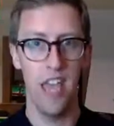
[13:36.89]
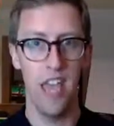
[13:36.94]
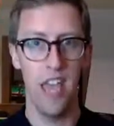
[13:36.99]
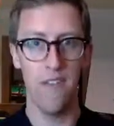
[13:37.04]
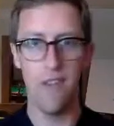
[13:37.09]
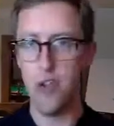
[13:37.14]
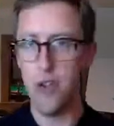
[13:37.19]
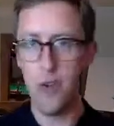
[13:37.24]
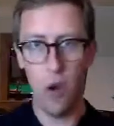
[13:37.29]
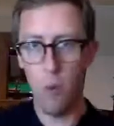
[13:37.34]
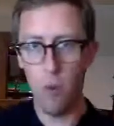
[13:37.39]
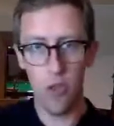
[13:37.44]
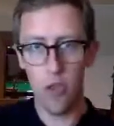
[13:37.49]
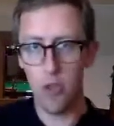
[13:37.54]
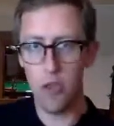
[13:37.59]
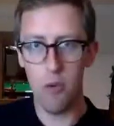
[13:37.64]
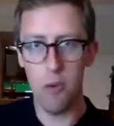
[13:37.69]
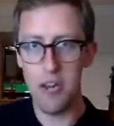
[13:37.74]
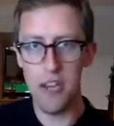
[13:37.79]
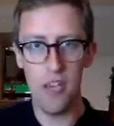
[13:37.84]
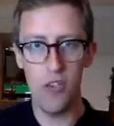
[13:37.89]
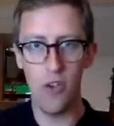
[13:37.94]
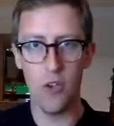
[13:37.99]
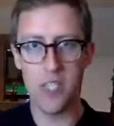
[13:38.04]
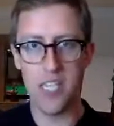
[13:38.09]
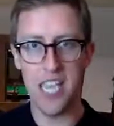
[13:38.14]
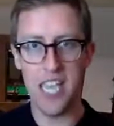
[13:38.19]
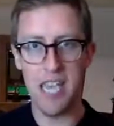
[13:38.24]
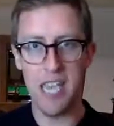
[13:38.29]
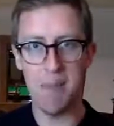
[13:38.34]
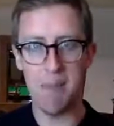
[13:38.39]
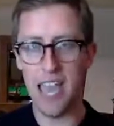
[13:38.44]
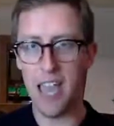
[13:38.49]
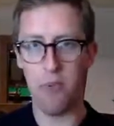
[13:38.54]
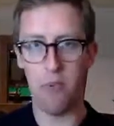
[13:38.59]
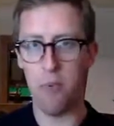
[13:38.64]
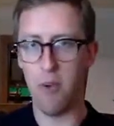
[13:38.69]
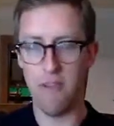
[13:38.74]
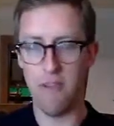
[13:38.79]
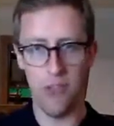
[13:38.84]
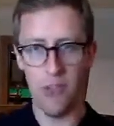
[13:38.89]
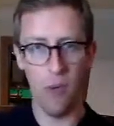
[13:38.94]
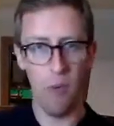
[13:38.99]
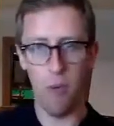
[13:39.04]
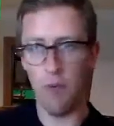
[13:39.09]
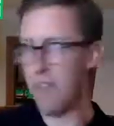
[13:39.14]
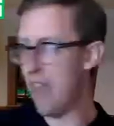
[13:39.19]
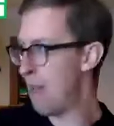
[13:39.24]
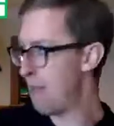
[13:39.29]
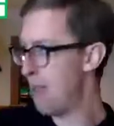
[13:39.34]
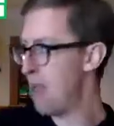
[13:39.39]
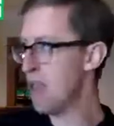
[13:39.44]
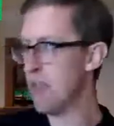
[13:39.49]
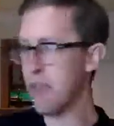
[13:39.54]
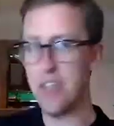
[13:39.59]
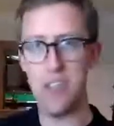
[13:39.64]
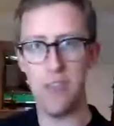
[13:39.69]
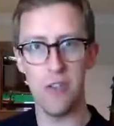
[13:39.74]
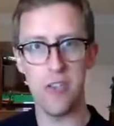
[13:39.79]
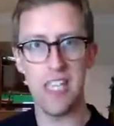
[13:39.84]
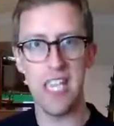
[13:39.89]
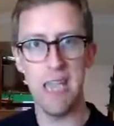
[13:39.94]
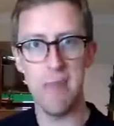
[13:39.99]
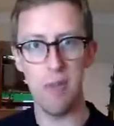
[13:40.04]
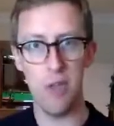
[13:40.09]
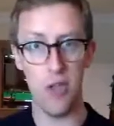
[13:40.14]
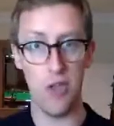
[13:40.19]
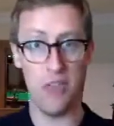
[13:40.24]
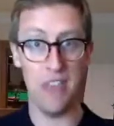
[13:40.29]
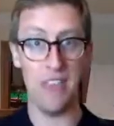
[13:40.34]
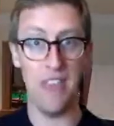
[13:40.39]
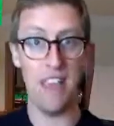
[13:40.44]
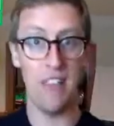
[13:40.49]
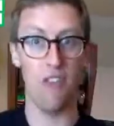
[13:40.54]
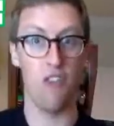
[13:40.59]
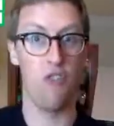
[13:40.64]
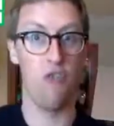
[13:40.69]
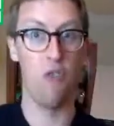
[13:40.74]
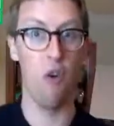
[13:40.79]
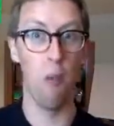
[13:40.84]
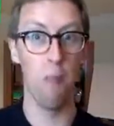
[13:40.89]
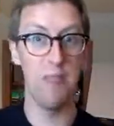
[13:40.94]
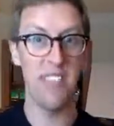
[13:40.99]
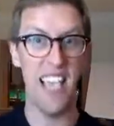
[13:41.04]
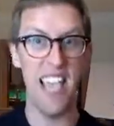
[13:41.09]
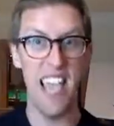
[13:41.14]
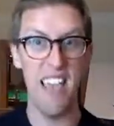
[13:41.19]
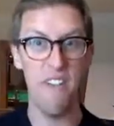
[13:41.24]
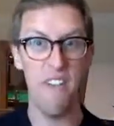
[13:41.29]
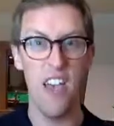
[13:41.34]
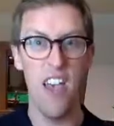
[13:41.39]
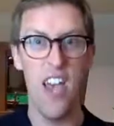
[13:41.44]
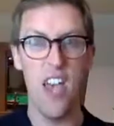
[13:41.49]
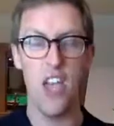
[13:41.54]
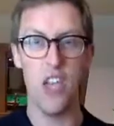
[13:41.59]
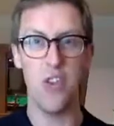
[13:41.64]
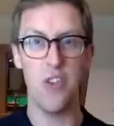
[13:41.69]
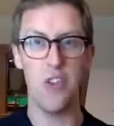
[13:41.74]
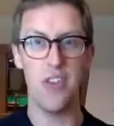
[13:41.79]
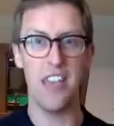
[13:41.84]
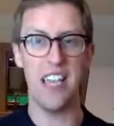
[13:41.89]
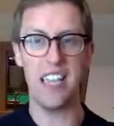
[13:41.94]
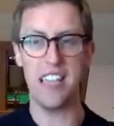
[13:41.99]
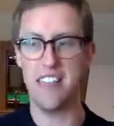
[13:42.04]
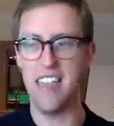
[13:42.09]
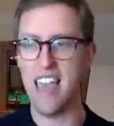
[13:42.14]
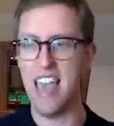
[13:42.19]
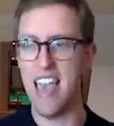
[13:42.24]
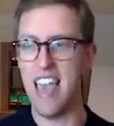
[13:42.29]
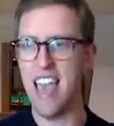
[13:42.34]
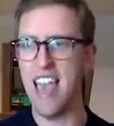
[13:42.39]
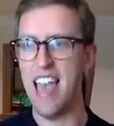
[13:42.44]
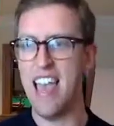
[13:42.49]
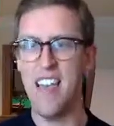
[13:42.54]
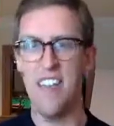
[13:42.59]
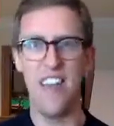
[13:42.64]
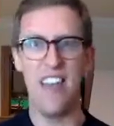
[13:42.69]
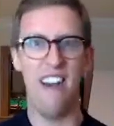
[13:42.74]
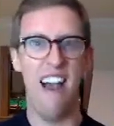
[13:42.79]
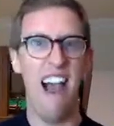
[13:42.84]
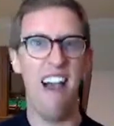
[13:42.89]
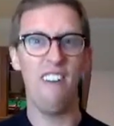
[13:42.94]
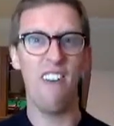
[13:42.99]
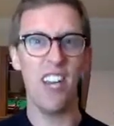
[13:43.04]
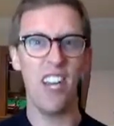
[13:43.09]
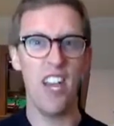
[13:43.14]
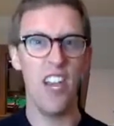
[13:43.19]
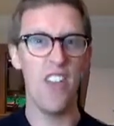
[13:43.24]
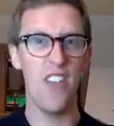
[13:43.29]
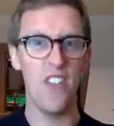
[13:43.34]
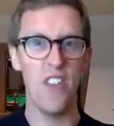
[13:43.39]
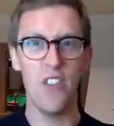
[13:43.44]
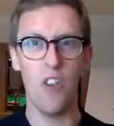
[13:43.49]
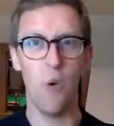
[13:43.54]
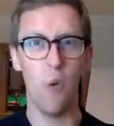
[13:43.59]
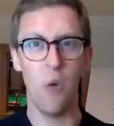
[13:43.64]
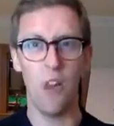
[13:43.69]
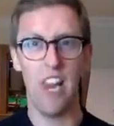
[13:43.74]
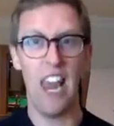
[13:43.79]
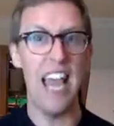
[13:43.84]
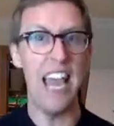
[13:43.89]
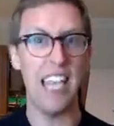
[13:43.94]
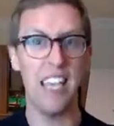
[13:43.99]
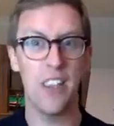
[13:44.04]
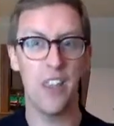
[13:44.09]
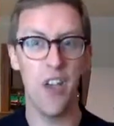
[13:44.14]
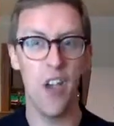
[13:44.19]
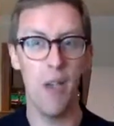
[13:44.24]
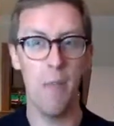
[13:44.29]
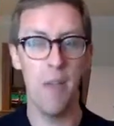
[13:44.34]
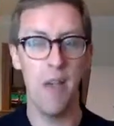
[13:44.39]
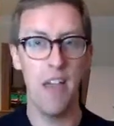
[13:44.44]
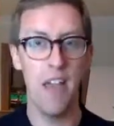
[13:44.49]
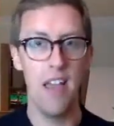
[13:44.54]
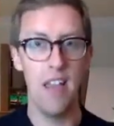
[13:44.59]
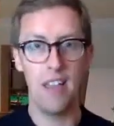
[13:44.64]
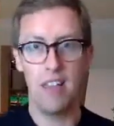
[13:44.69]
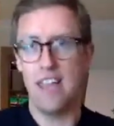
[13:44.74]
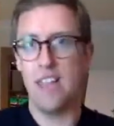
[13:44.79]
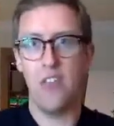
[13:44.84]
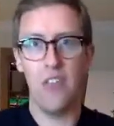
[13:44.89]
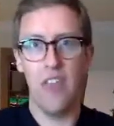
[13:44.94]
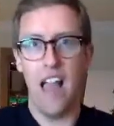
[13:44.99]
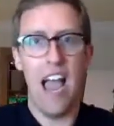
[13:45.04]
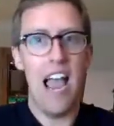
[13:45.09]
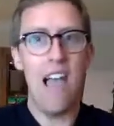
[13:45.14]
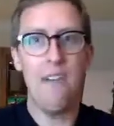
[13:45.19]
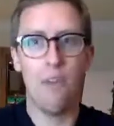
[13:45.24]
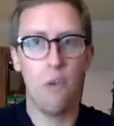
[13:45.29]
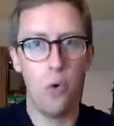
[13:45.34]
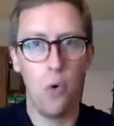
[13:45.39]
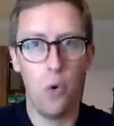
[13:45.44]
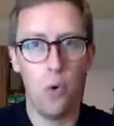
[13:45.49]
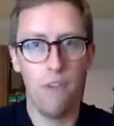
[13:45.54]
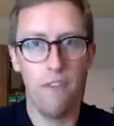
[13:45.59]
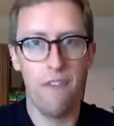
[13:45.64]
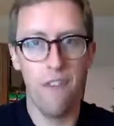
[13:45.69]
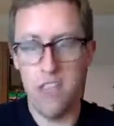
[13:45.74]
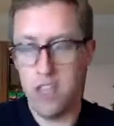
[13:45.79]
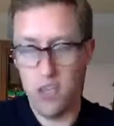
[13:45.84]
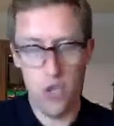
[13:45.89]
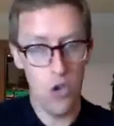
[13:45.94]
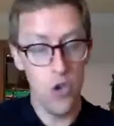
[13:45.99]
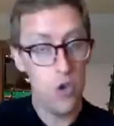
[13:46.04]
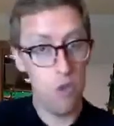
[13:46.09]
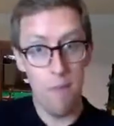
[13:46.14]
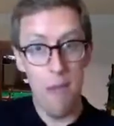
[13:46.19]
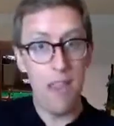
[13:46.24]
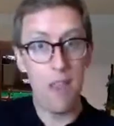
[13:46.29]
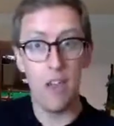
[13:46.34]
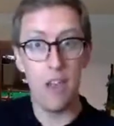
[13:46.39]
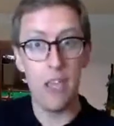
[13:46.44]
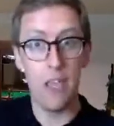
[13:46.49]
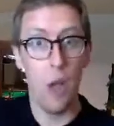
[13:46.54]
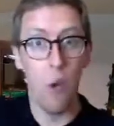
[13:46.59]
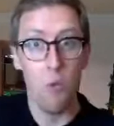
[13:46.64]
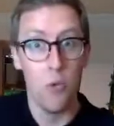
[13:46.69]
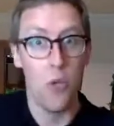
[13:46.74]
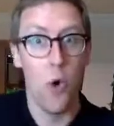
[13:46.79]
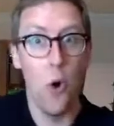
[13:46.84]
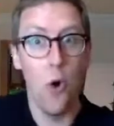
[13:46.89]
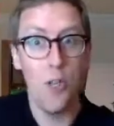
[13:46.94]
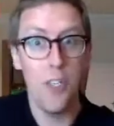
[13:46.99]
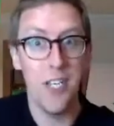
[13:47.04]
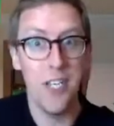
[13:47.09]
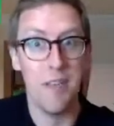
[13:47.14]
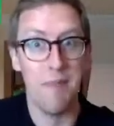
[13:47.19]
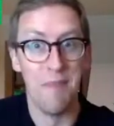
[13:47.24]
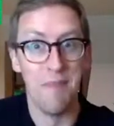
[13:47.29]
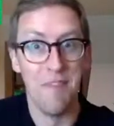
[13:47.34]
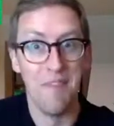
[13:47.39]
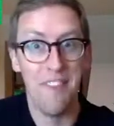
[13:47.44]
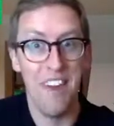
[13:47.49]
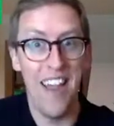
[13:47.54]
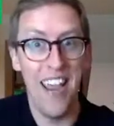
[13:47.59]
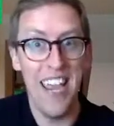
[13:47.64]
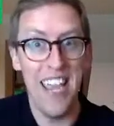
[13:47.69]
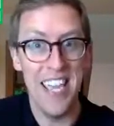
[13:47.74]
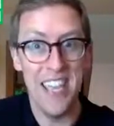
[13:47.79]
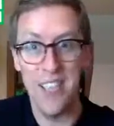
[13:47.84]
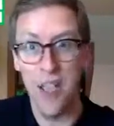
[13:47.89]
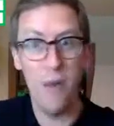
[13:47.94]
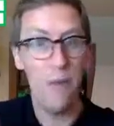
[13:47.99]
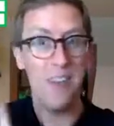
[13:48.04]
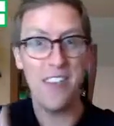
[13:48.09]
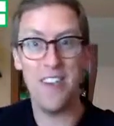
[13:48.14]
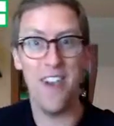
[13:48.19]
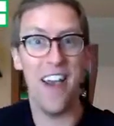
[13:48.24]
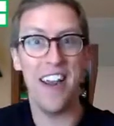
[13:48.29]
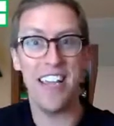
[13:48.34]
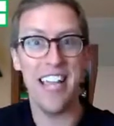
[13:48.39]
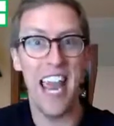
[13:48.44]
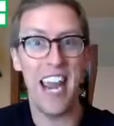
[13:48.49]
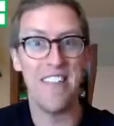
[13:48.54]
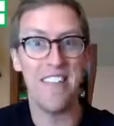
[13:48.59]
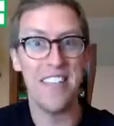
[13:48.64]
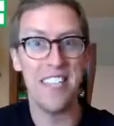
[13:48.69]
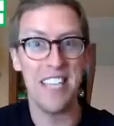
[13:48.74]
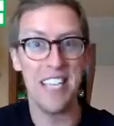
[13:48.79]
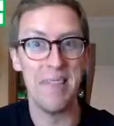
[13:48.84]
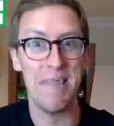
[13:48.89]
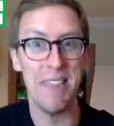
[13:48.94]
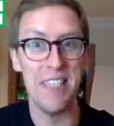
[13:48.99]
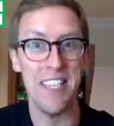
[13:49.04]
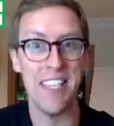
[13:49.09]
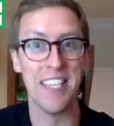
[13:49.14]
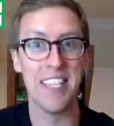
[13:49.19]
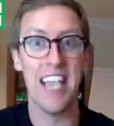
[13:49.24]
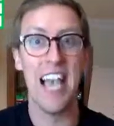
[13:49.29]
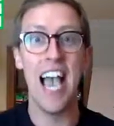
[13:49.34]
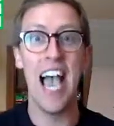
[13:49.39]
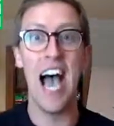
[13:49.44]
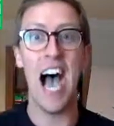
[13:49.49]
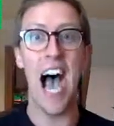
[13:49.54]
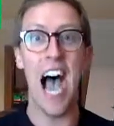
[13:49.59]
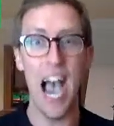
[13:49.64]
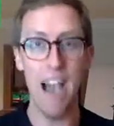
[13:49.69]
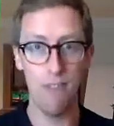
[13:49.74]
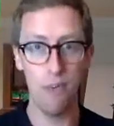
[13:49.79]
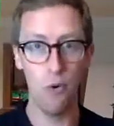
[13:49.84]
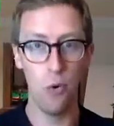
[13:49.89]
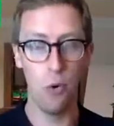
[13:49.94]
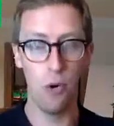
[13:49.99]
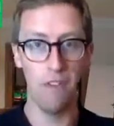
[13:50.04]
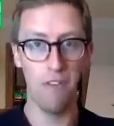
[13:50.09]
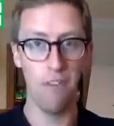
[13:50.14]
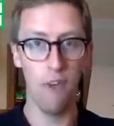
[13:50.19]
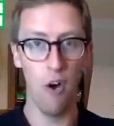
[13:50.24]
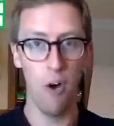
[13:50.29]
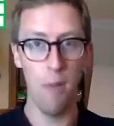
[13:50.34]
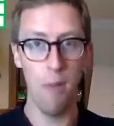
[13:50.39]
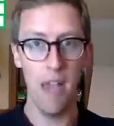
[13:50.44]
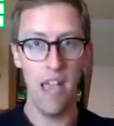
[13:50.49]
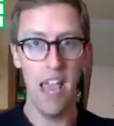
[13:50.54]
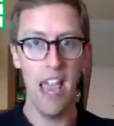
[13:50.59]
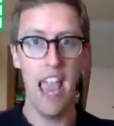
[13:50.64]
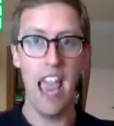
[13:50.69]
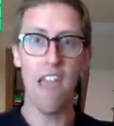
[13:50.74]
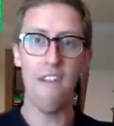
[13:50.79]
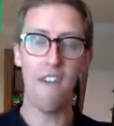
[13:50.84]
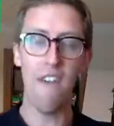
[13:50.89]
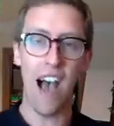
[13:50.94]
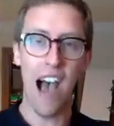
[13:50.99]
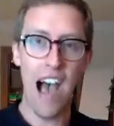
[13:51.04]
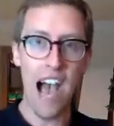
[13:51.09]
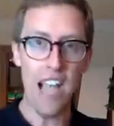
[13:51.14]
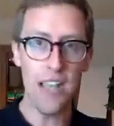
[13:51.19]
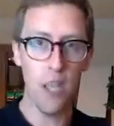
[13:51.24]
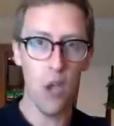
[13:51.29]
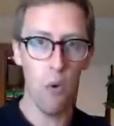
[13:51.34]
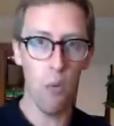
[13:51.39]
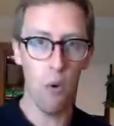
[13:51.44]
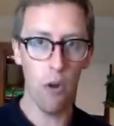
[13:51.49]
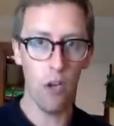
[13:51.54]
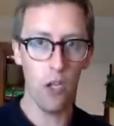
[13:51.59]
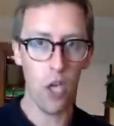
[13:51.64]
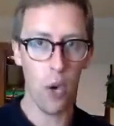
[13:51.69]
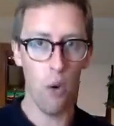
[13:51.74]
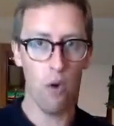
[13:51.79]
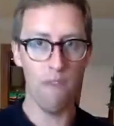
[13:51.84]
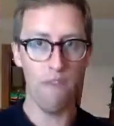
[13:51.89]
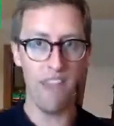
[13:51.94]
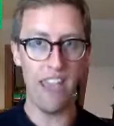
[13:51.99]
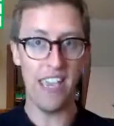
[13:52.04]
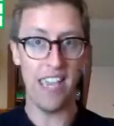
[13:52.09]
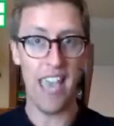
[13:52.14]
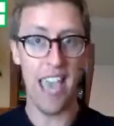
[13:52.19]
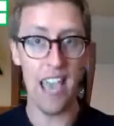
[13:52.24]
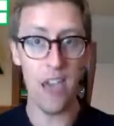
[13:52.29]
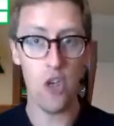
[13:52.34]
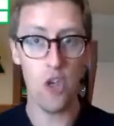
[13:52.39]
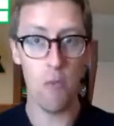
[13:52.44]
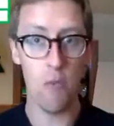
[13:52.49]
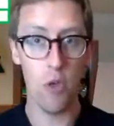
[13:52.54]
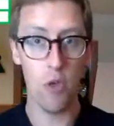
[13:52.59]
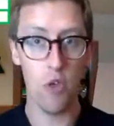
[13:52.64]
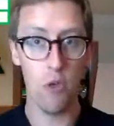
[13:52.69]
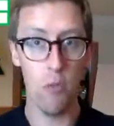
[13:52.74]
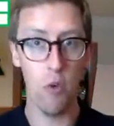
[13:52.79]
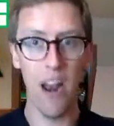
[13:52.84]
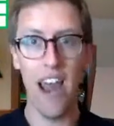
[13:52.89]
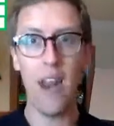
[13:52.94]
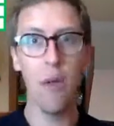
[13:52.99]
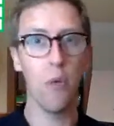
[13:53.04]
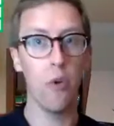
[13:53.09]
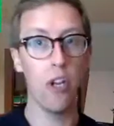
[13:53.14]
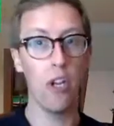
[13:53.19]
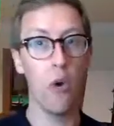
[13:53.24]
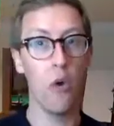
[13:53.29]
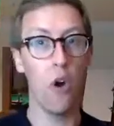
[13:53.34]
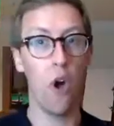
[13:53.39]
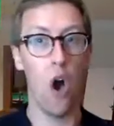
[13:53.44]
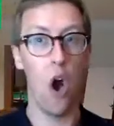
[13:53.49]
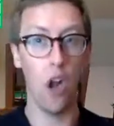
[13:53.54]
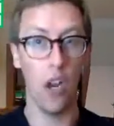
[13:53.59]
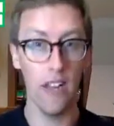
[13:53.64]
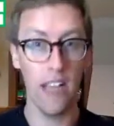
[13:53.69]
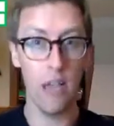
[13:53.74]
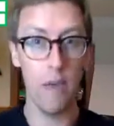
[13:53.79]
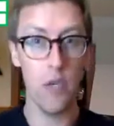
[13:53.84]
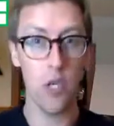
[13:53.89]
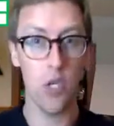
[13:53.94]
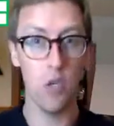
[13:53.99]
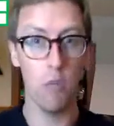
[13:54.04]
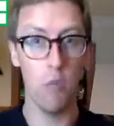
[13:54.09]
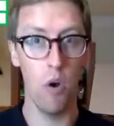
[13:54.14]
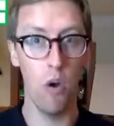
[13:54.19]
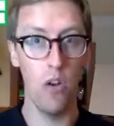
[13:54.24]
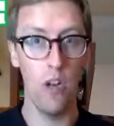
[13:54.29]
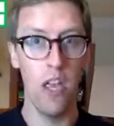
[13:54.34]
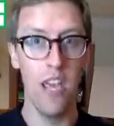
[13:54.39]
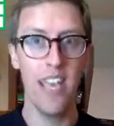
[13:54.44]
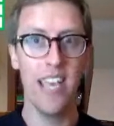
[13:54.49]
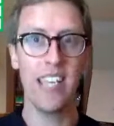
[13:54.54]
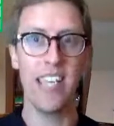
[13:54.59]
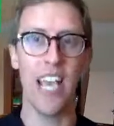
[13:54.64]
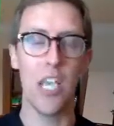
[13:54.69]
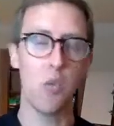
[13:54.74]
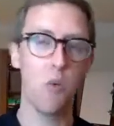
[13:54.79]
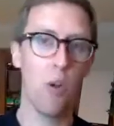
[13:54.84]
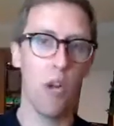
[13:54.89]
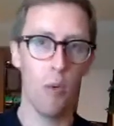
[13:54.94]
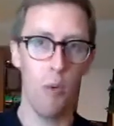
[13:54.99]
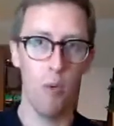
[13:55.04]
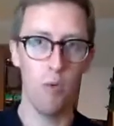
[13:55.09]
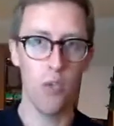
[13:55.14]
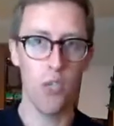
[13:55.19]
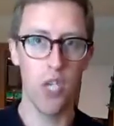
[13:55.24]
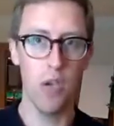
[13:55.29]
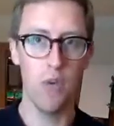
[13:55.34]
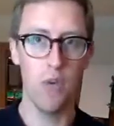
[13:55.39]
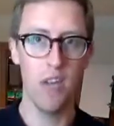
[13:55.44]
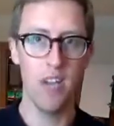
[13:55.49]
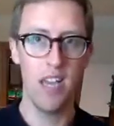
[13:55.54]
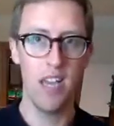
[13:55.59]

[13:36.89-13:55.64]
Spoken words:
If you don't want someone in your team, guess what? If you don't want that person in your team because you think they're disruptive, you think they're arrogant, you don't like them, listen, I have a rule of, you just basically don't talk to them, right? You don't try and get them into the business. I have a rule of thumb. If I don't want to go on vacation with someone, I don't want to go on holiday with someone, guess what I won't do?